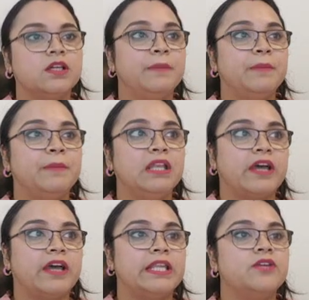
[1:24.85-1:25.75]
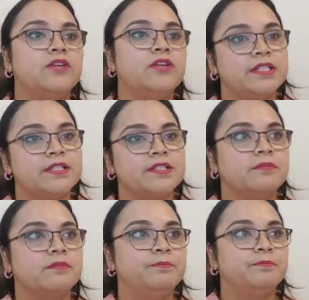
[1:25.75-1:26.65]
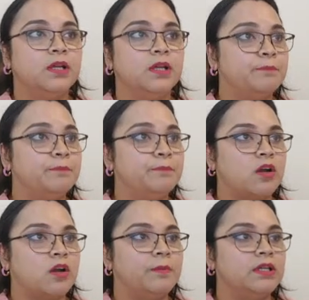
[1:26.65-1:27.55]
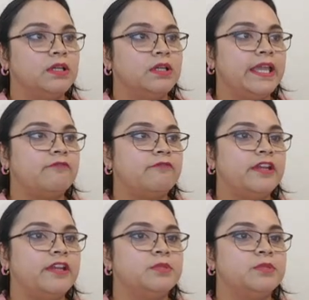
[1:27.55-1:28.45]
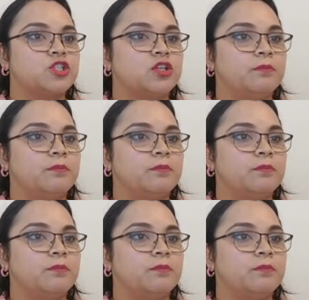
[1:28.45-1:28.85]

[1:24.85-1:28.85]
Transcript: Meanwhile, he releases a bishop, the f8 bishop,